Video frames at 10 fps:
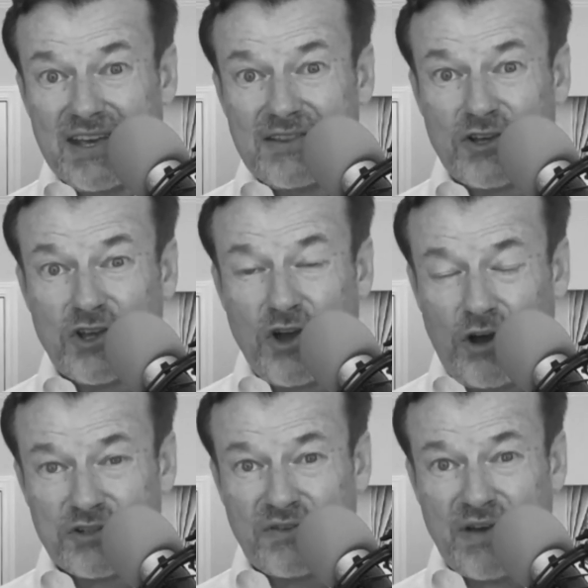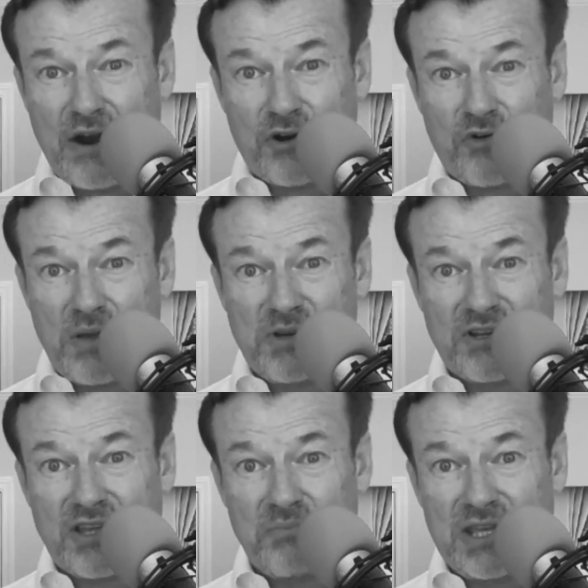the cost of our agreement
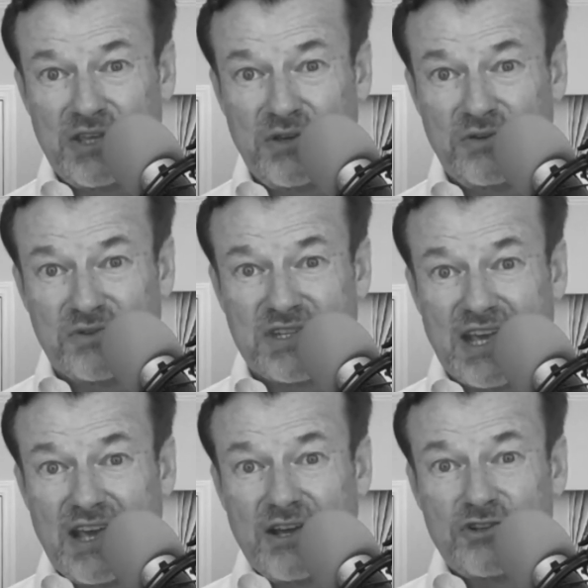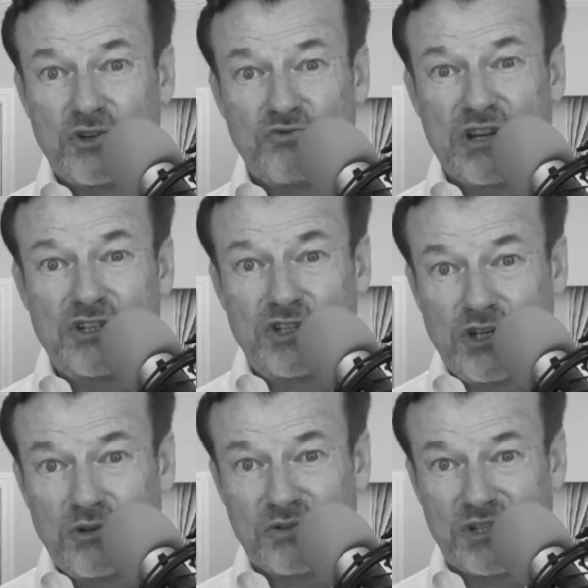can be used to
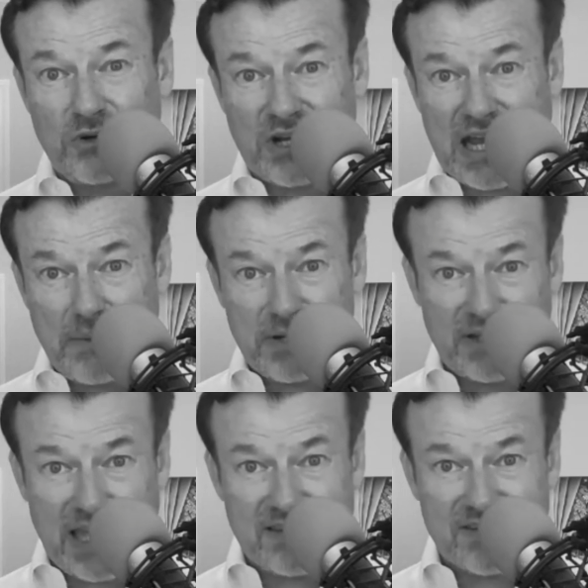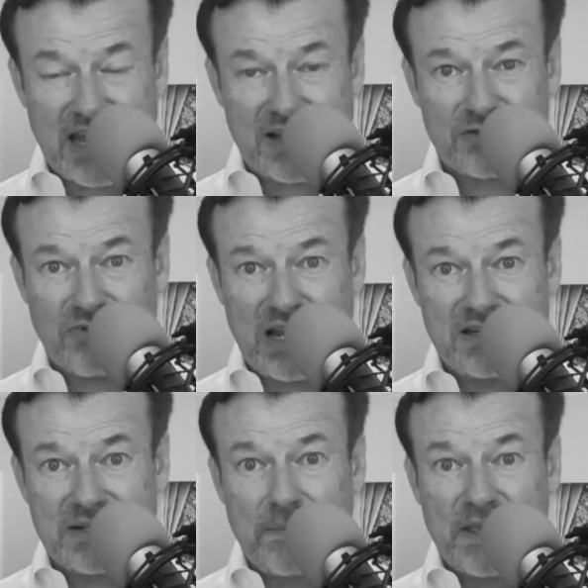reduce your capital gains tax
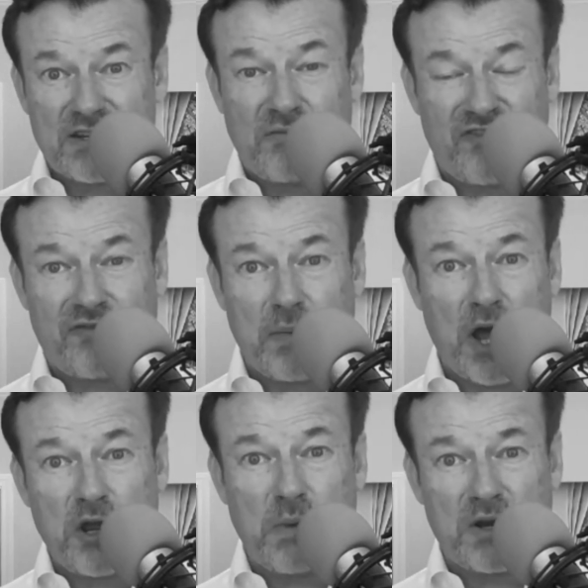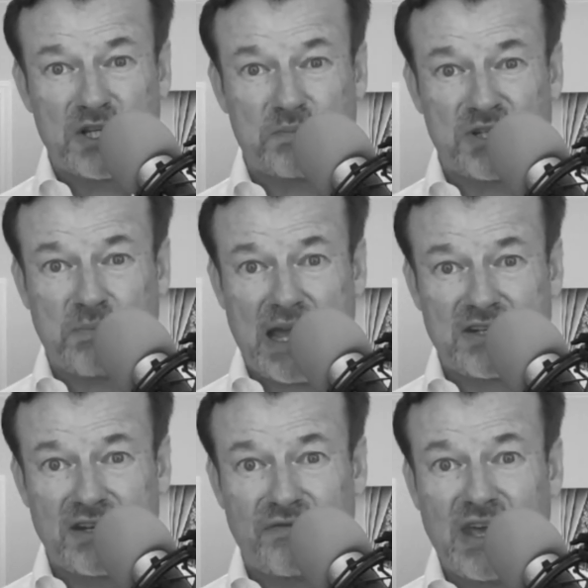rate. So from a homeowner's
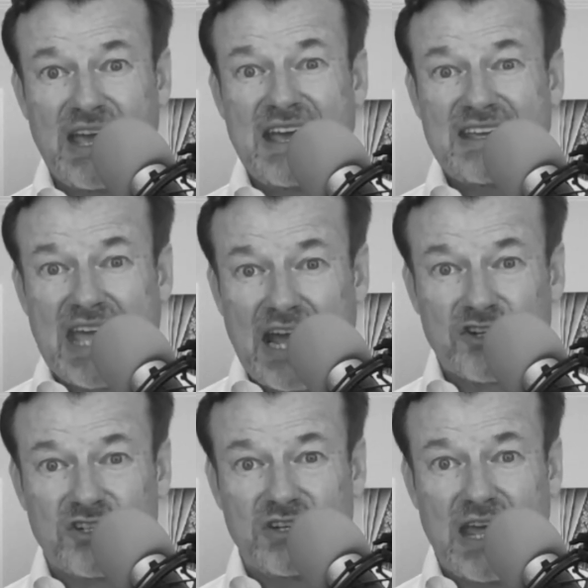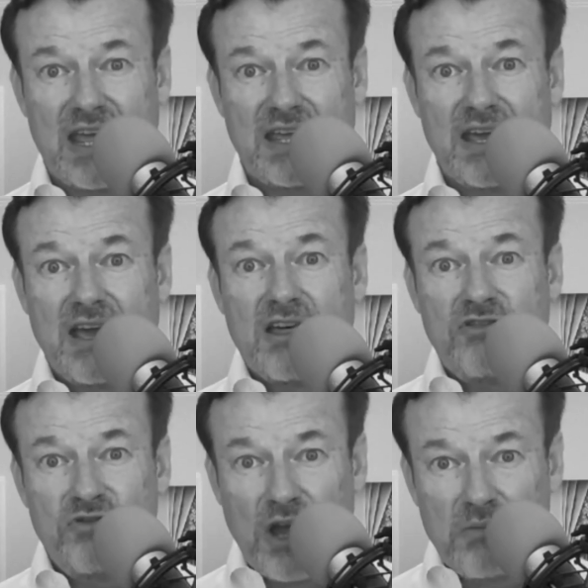perspective, cash today,
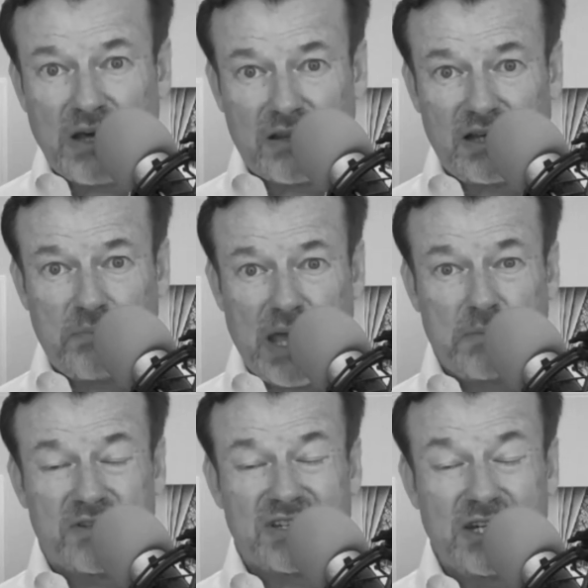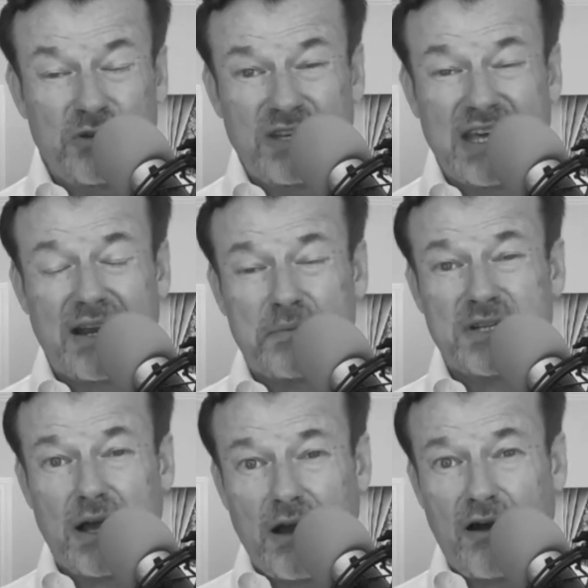no monthly payments, and you can get up to
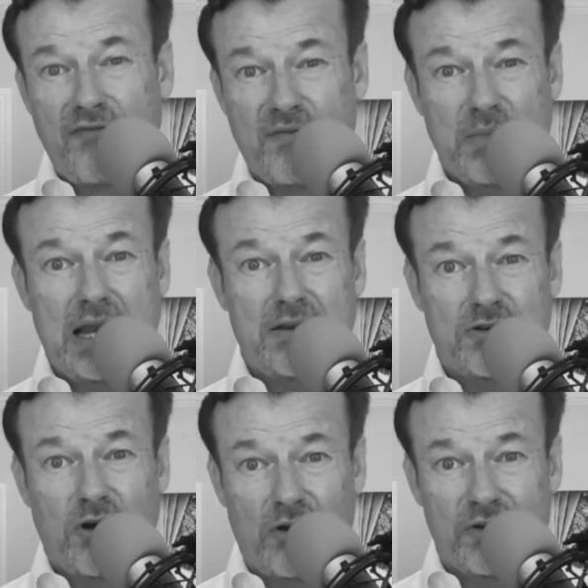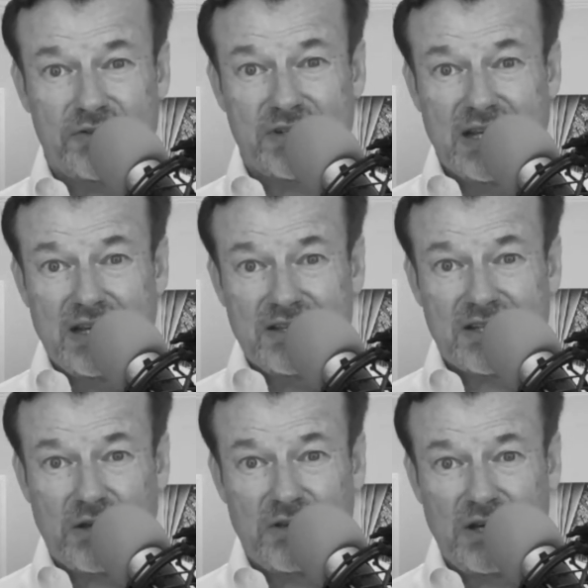half a million dollars.
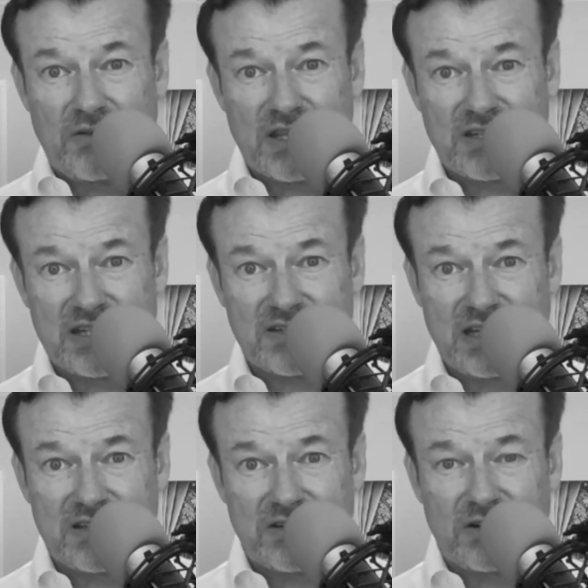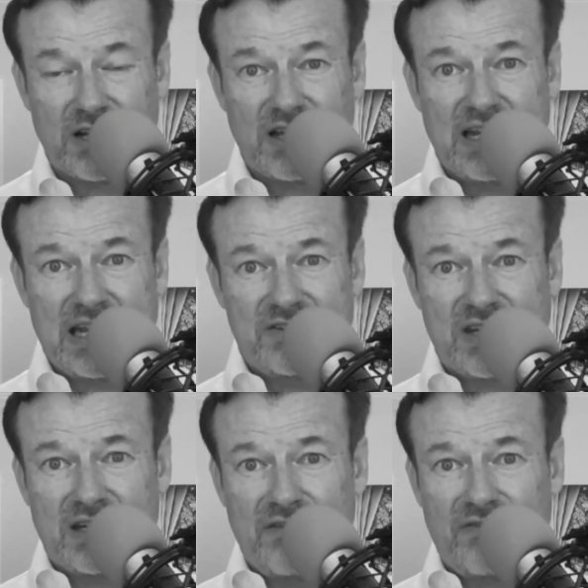So, you know, this, it's, it's not a, an
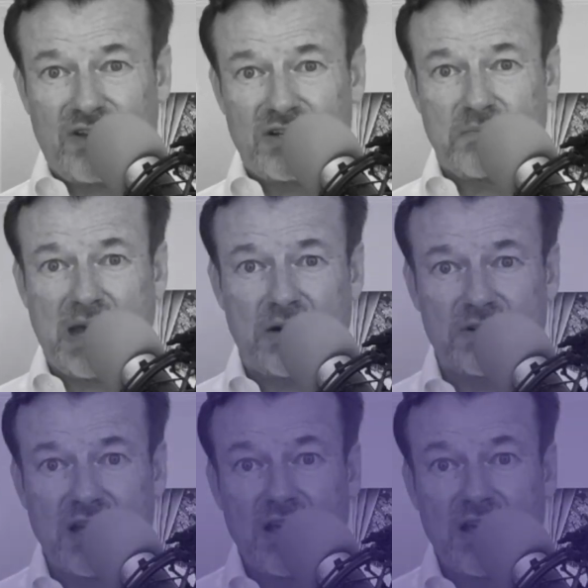insignificant amount.